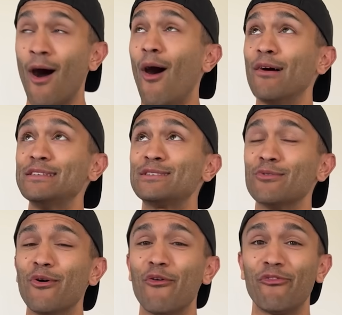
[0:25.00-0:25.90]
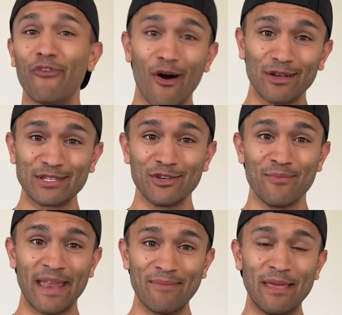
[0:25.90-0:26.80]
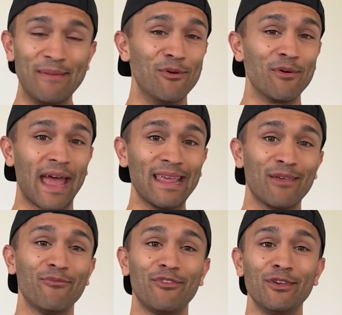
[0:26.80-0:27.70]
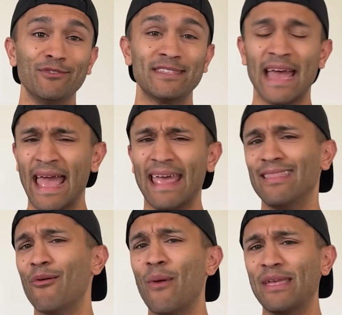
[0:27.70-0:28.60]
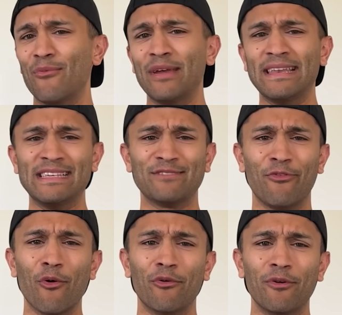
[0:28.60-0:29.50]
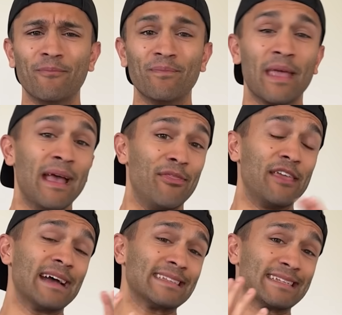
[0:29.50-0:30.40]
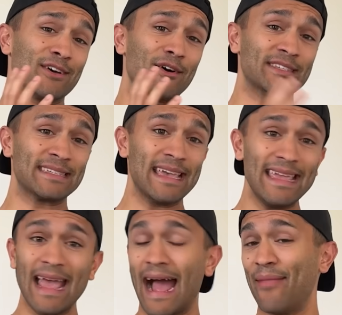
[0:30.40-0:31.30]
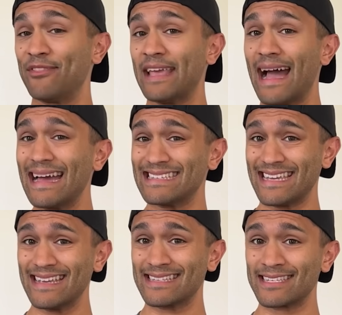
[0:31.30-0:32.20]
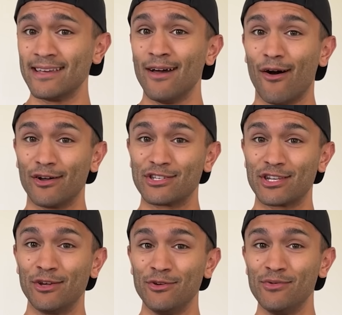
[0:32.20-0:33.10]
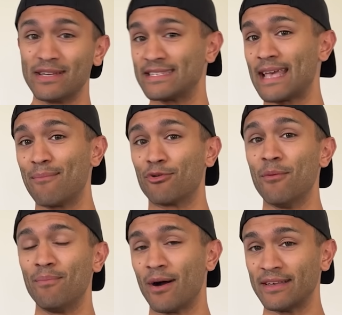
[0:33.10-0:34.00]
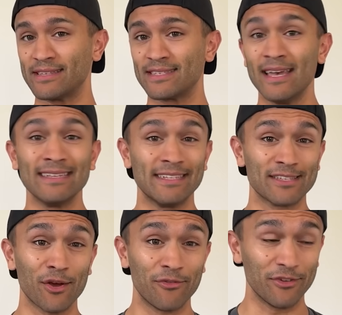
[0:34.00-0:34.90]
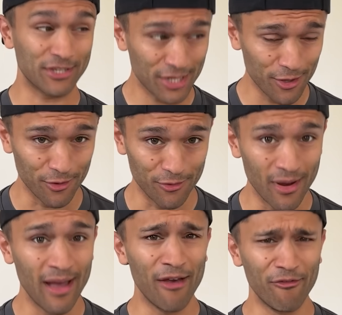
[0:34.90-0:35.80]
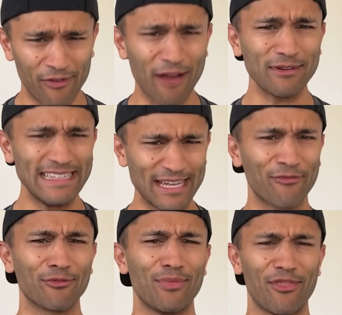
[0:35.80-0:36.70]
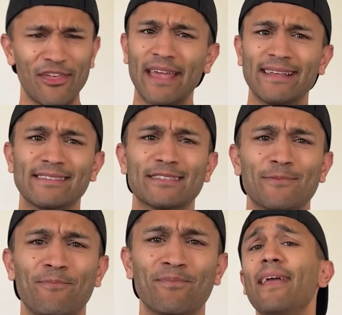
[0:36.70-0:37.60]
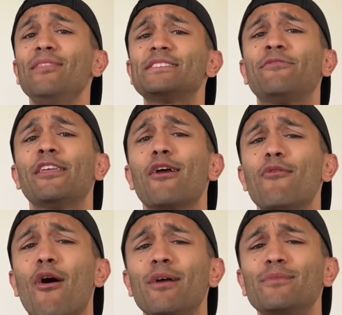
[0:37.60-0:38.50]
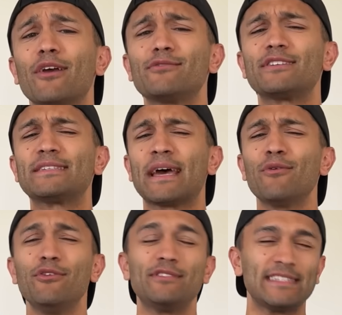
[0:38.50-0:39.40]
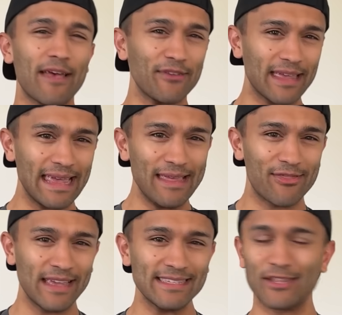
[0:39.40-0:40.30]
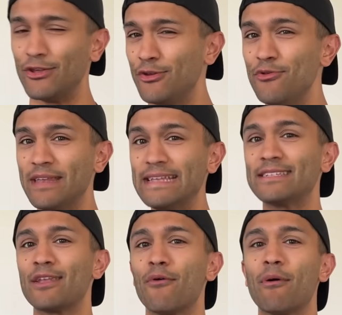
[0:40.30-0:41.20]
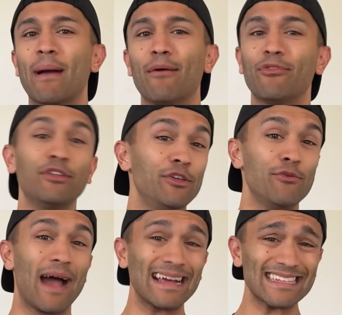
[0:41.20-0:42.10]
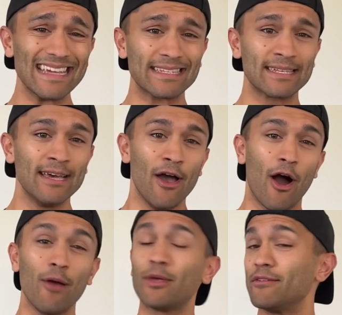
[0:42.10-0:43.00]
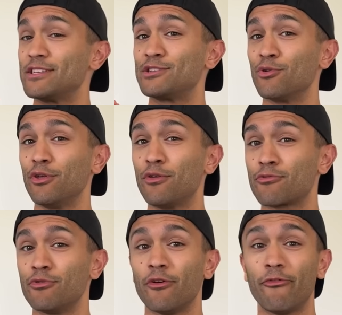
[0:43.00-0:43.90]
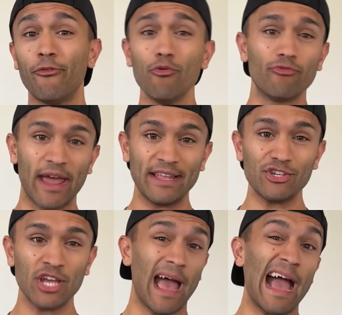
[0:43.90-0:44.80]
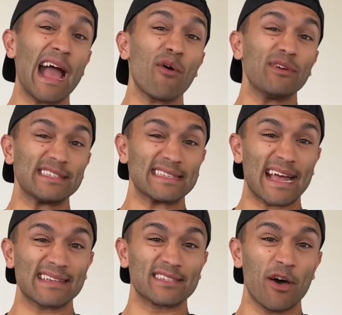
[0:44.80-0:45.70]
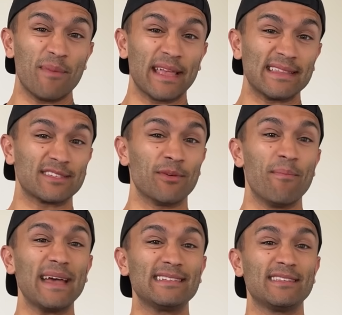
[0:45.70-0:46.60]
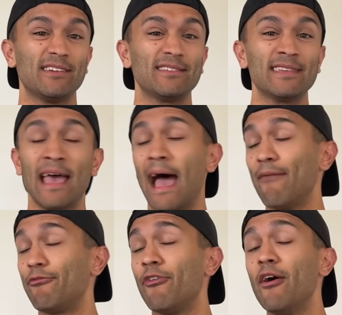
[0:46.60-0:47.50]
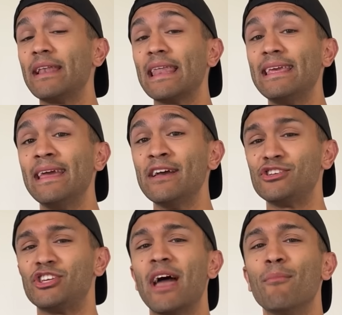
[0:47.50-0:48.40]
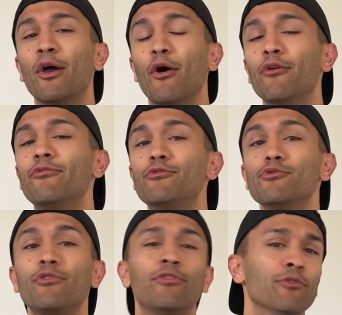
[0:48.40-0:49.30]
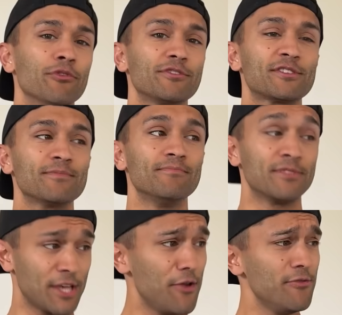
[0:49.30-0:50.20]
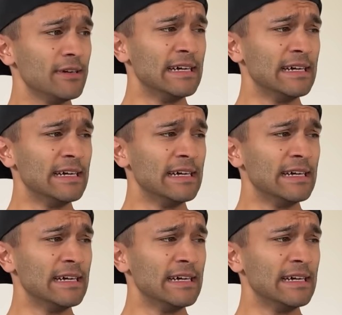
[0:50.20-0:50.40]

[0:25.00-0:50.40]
I saw far too many people getting confused in the Weight Weenies forum. The Addict RC and the Addict are 2 separate bikes designed for 2 very different things. In this video, I'm going to tell you 7 key things that you need to know about the new Addict. I'm going to talk you through the full range, how it stacks up against competitors, and finally, share my overall thoughts. So,